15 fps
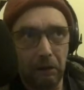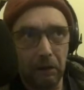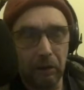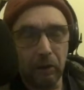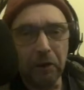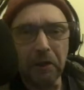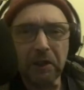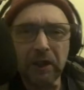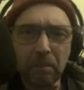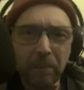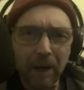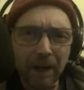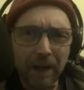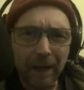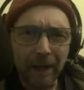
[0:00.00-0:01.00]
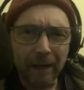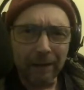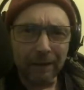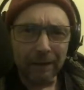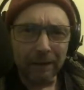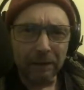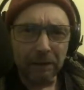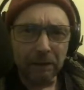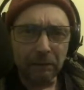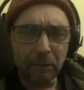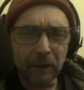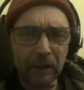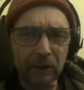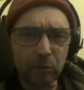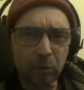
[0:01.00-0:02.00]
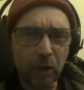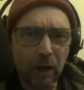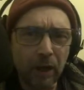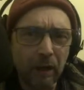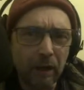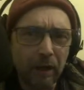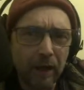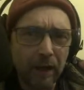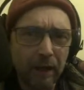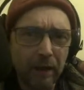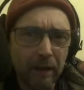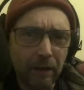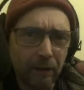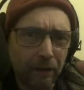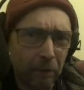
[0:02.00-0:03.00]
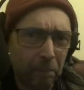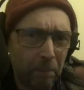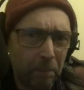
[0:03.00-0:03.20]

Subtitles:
not a debate, but it's where the